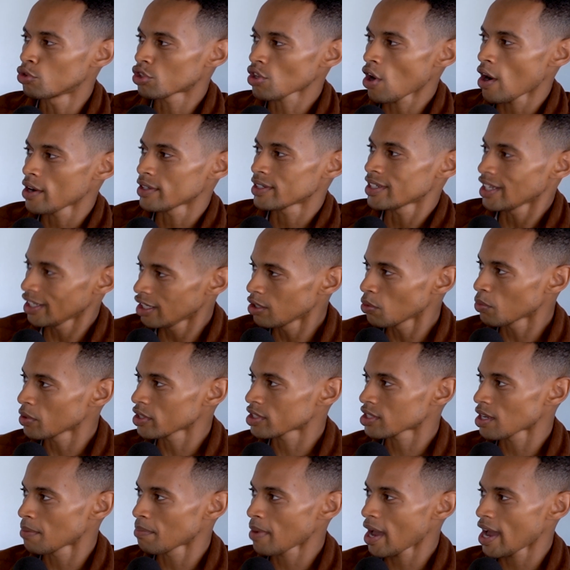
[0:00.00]
start dealing with
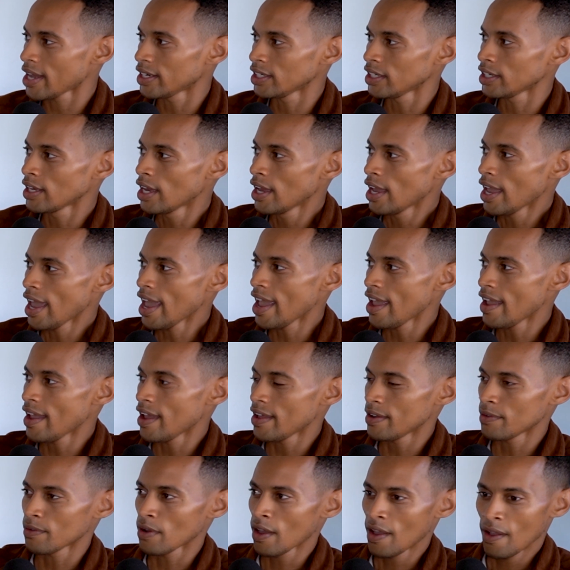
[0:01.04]
somebody
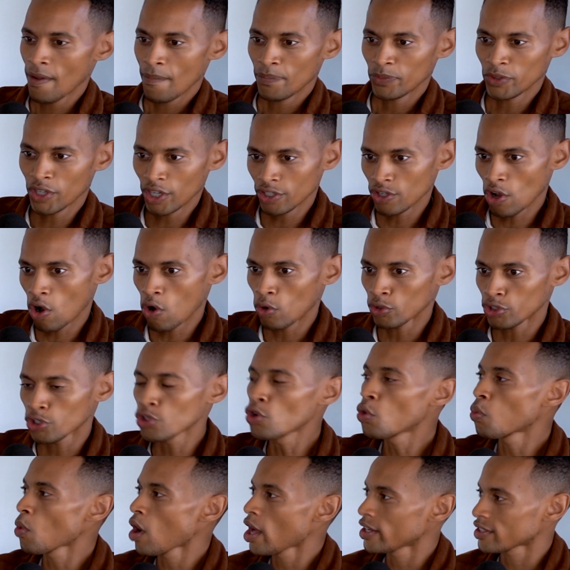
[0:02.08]
and
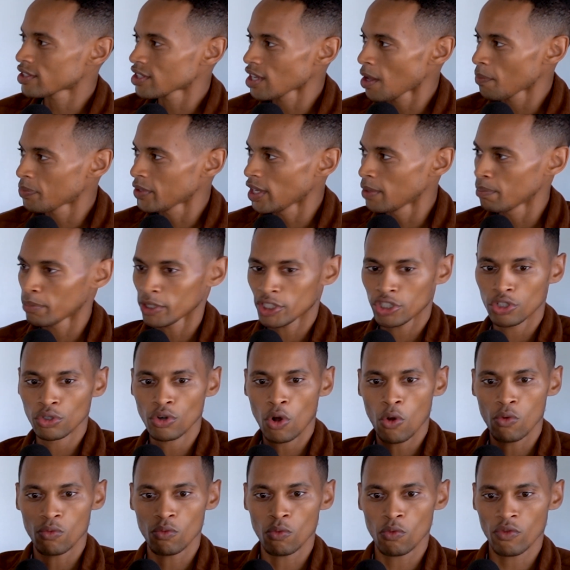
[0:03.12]
you want something, but you
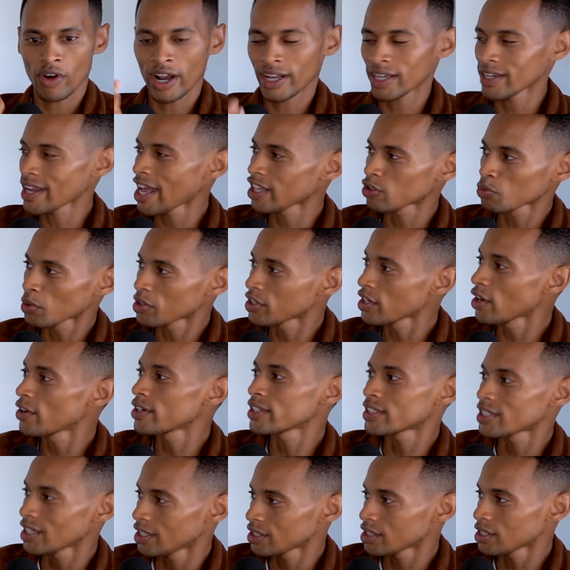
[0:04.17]
don't recognize what their
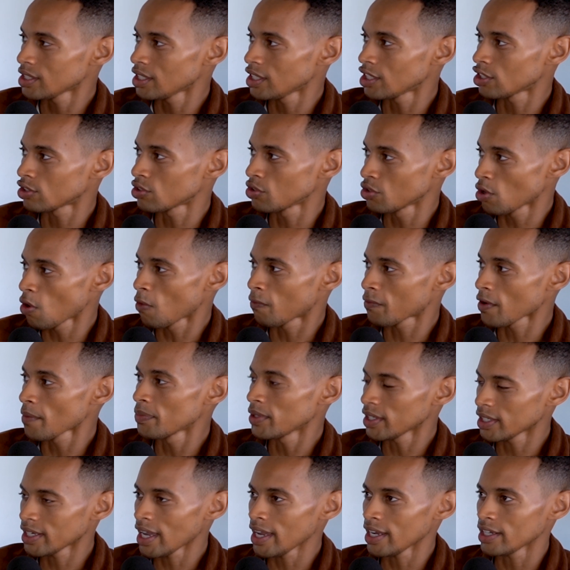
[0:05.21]
intention is, from
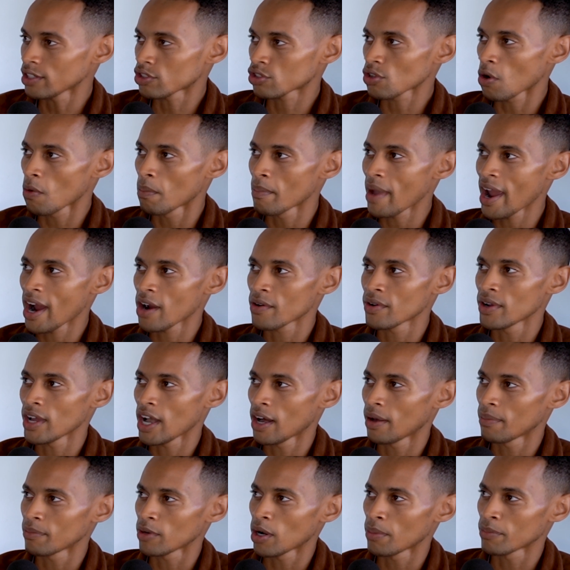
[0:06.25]
the gate. So
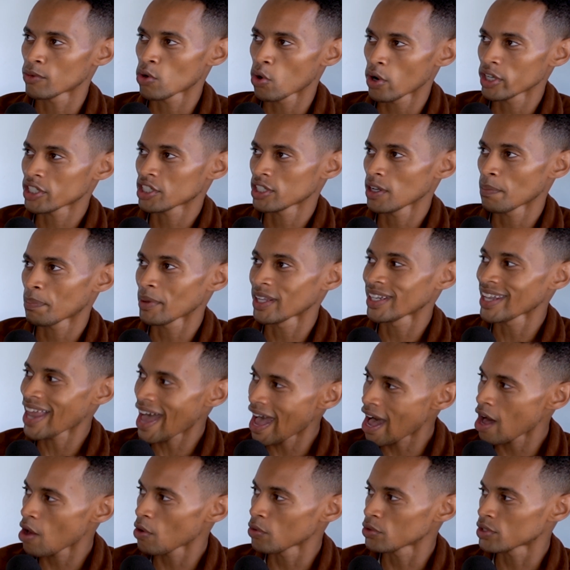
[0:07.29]
courtship
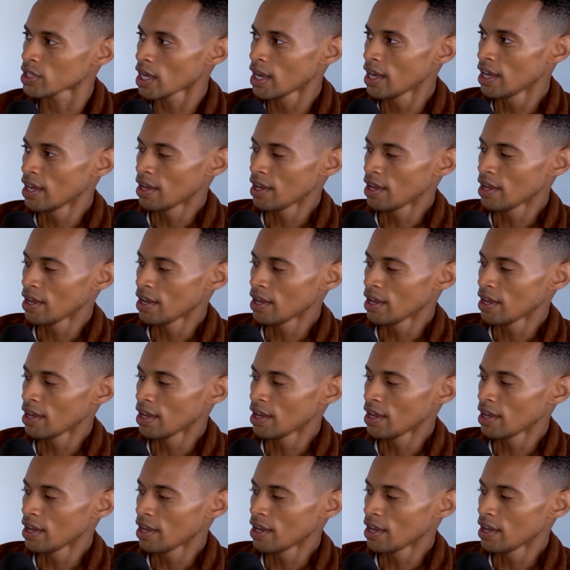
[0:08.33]
allows